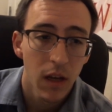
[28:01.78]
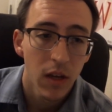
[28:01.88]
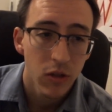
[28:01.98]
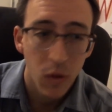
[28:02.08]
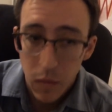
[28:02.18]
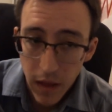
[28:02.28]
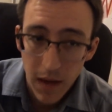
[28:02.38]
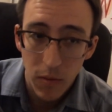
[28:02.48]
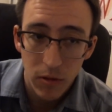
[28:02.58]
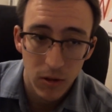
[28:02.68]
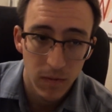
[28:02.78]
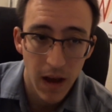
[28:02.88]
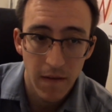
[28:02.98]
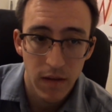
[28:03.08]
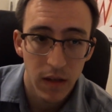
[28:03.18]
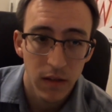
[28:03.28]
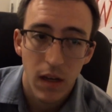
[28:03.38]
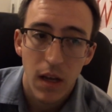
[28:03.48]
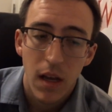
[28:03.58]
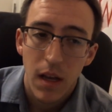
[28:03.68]
so they will survive this.
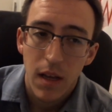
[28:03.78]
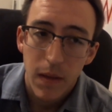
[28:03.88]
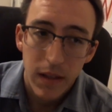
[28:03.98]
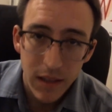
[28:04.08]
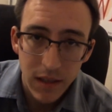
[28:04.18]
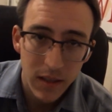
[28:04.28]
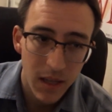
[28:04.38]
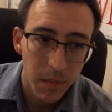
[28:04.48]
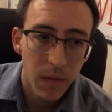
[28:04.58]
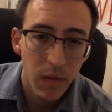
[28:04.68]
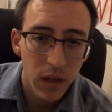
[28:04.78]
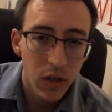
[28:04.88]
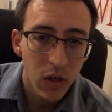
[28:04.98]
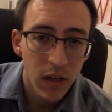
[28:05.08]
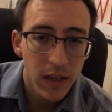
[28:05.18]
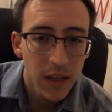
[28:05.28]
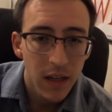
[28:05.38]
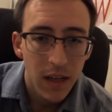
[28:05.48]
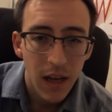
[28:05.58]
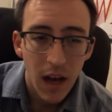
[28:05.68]
This is deceptively good.
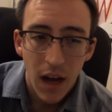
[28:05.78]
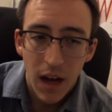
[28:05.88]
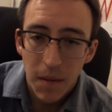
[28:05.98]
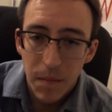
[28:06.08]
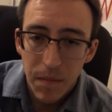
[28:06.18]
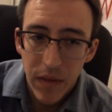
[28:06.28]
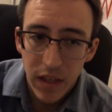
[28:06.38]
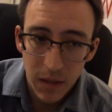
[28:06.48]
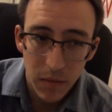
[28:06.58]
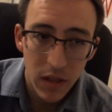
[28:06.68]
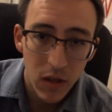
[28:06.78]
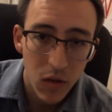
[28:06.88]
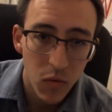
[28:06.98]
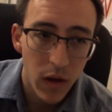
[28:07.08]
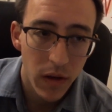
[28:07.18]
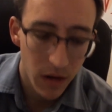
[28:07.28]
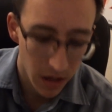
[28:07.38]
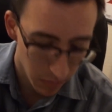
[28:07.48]
It's up to you whether or not to